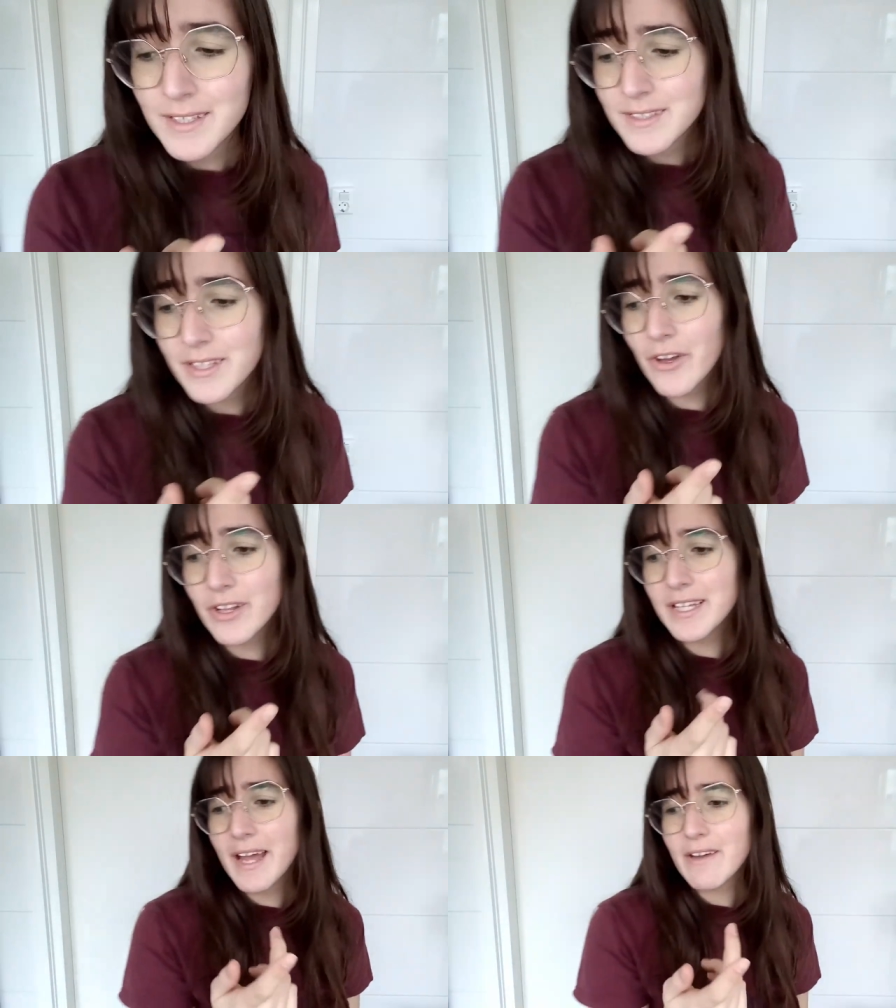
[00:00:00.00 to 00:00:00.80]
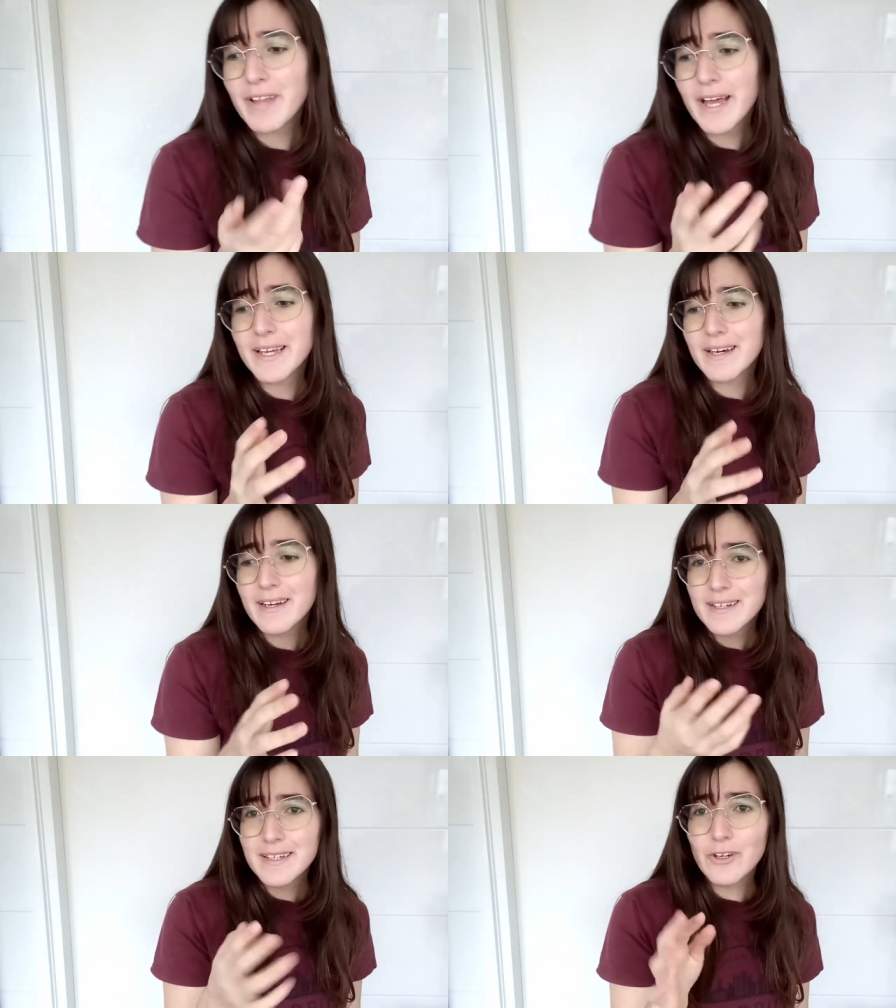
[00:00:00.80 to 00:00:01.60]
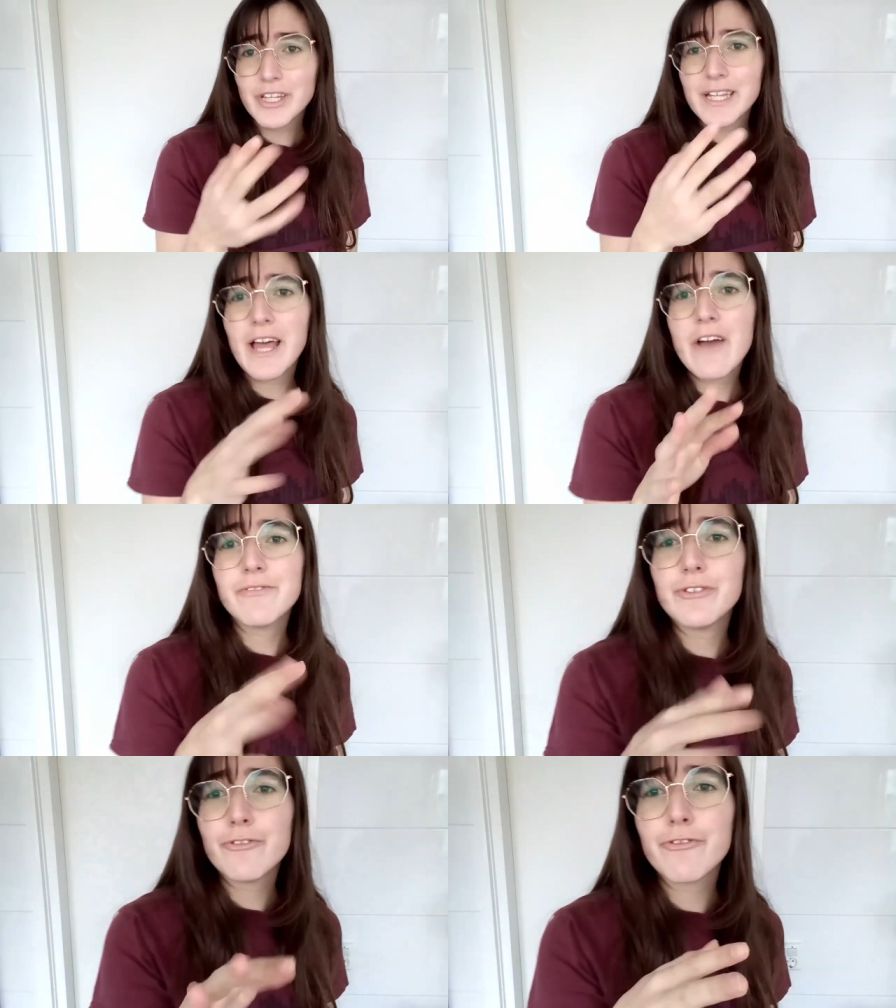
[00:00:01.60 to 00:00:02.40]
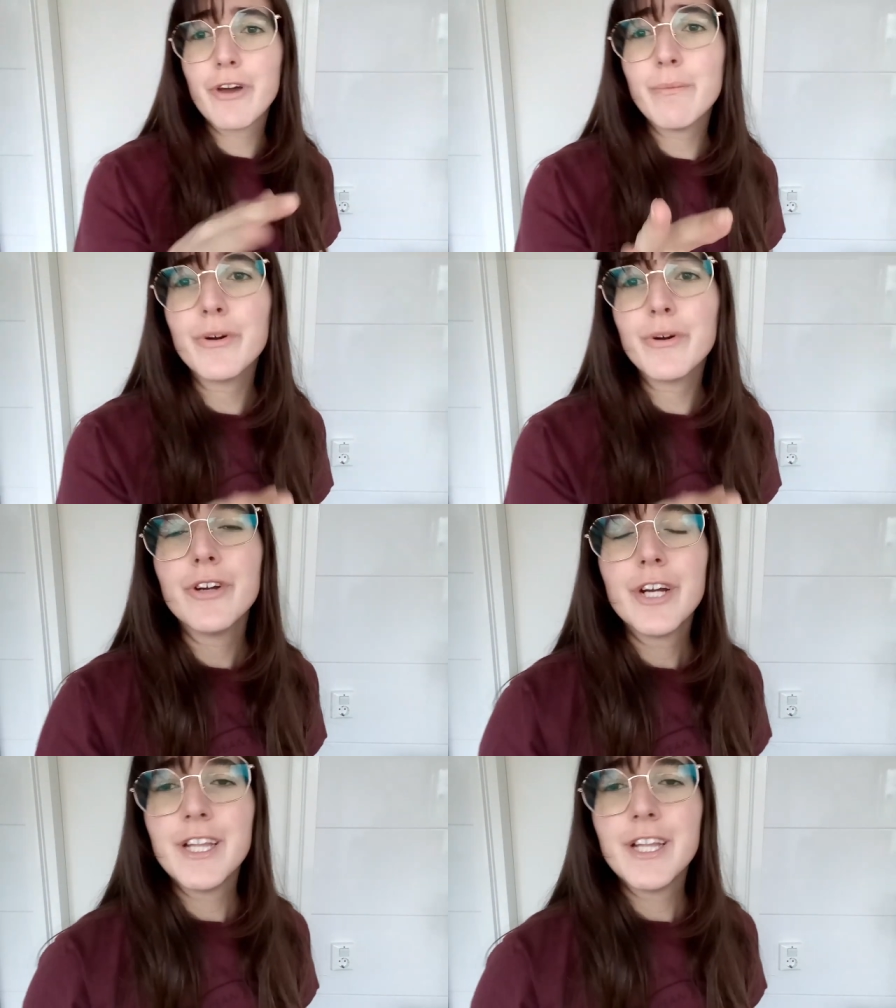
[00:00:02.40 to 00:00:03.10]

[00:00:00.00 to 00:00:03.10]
They only have like on 11 November,